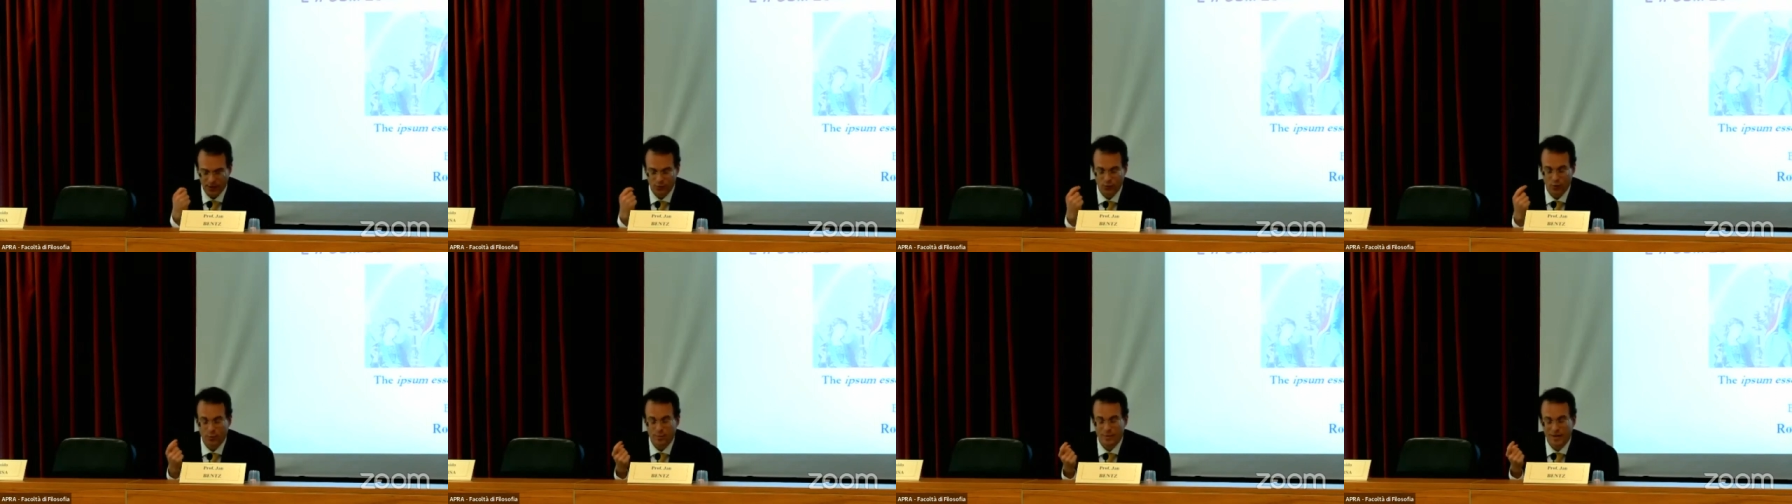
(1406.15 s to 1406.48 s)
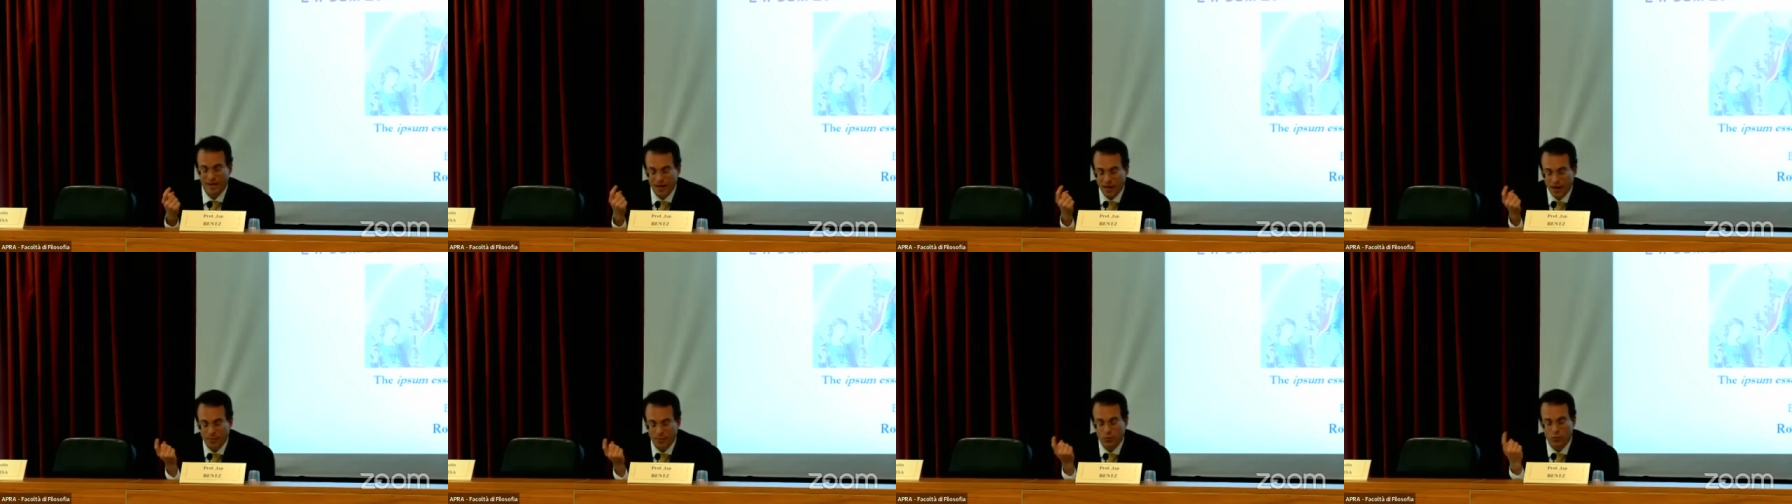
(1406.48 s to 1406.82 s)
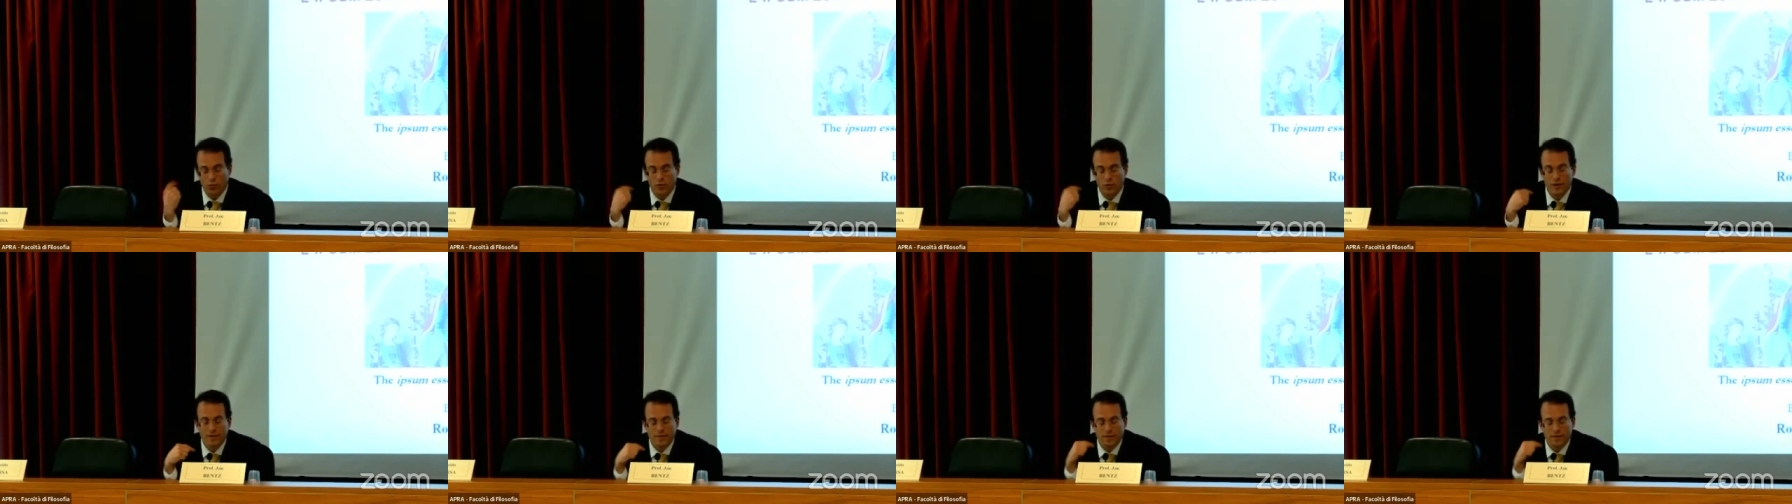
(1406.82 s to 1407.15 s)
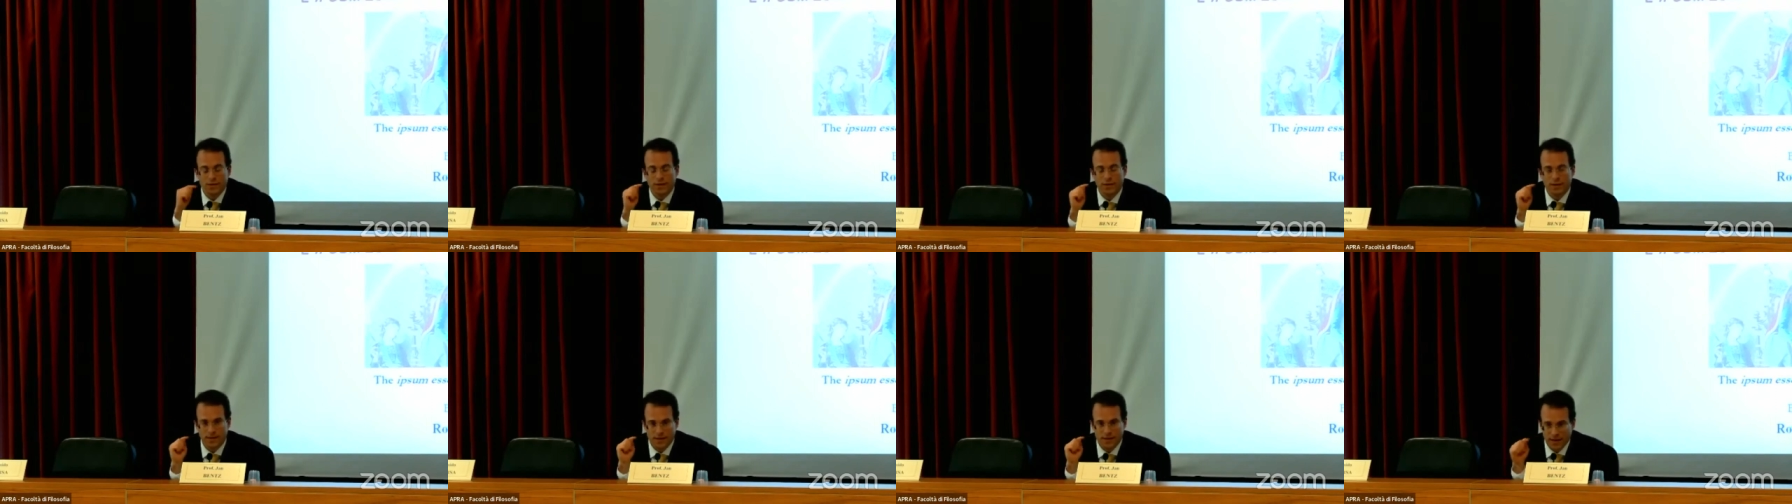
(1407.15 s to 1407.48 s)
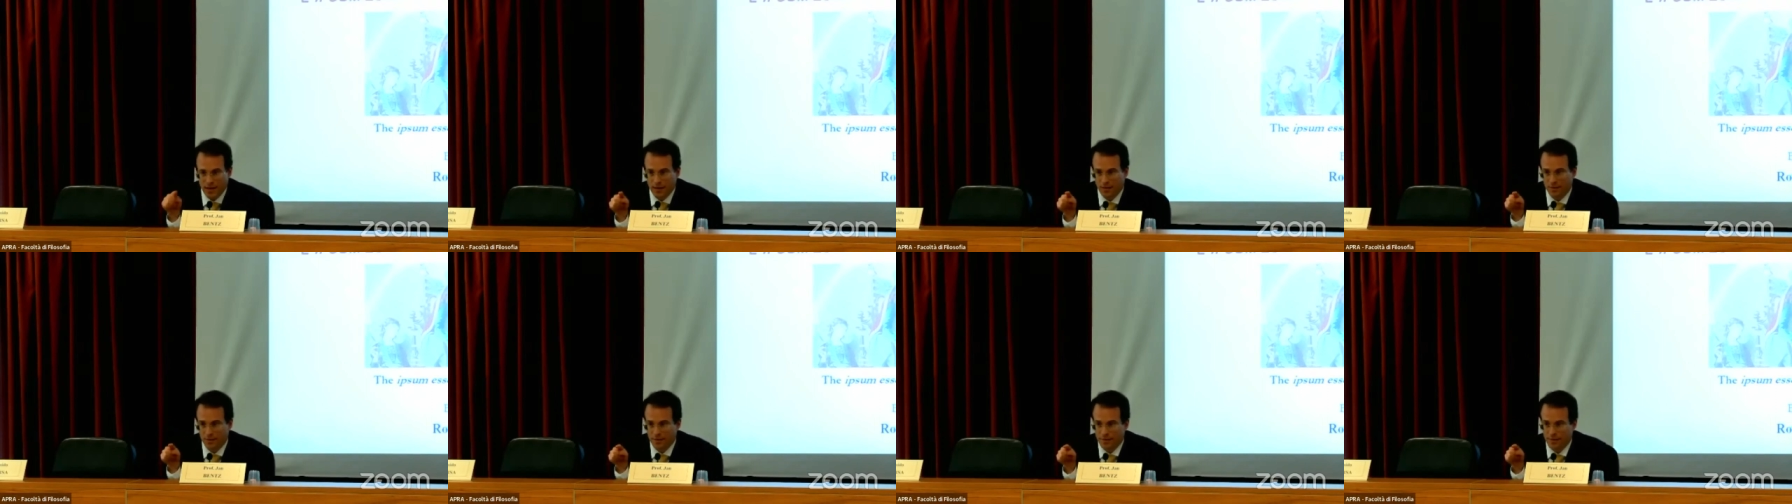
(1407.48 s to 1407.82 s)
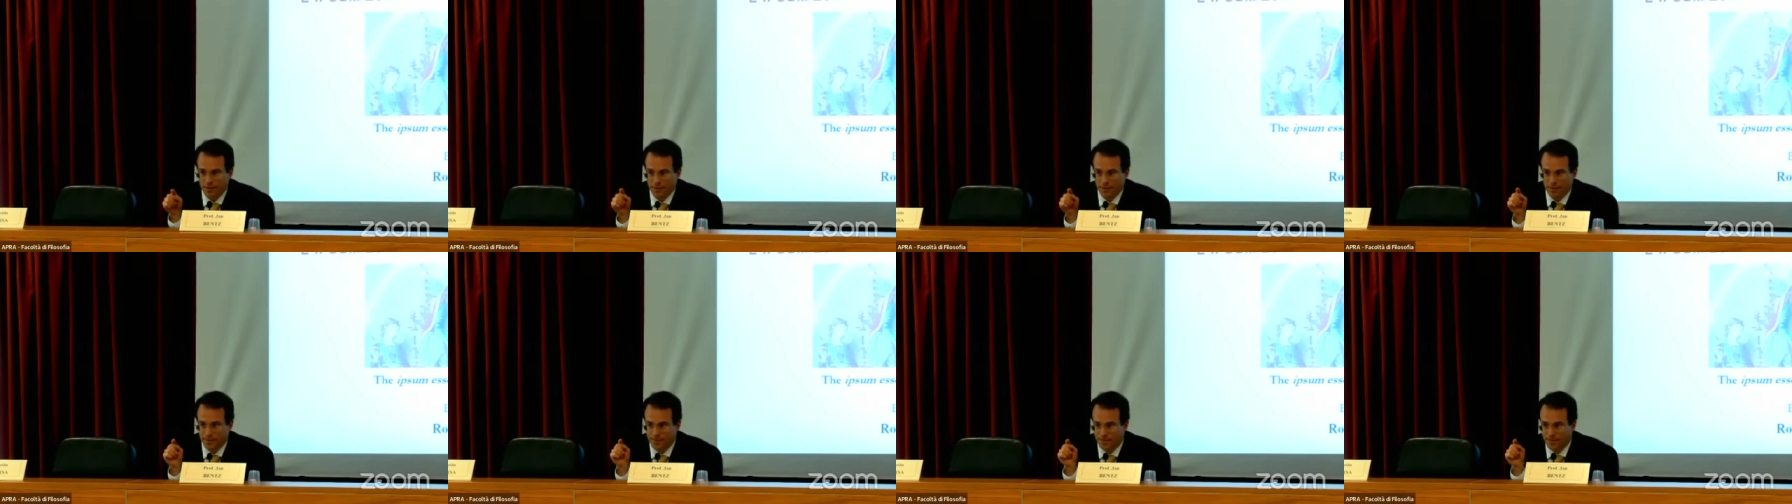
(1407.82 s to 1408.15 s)
it will become reason
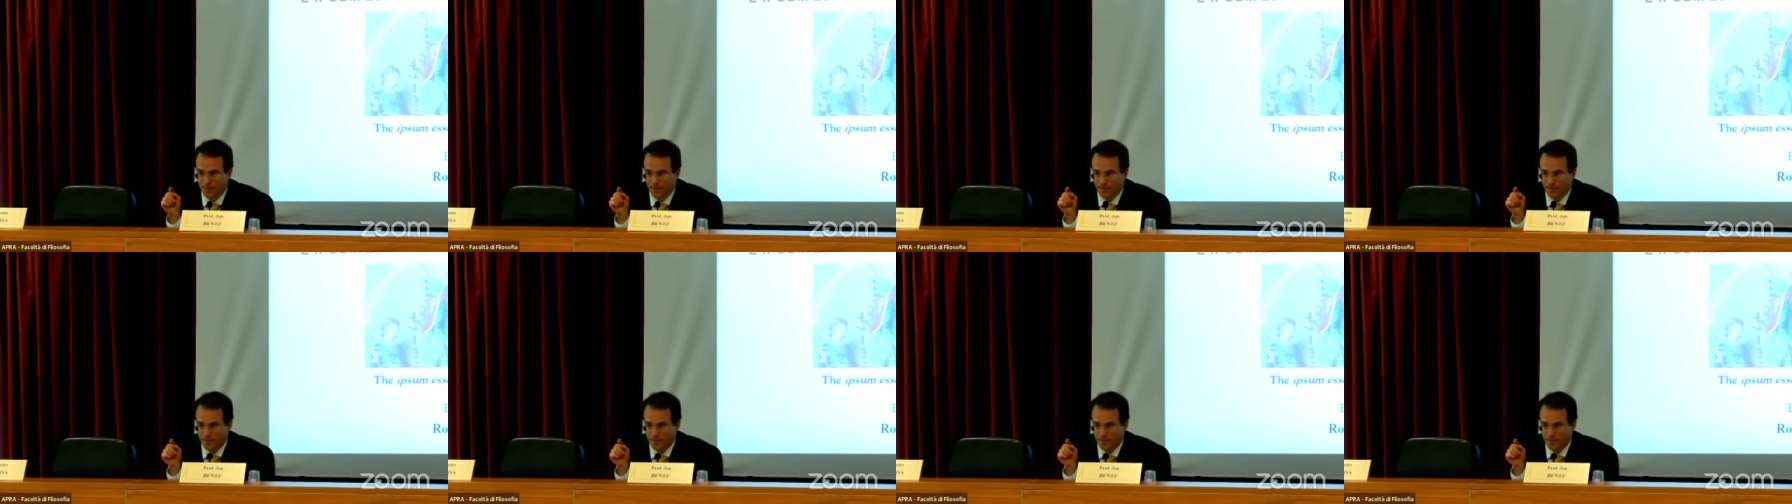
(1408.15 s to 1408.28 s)
itself.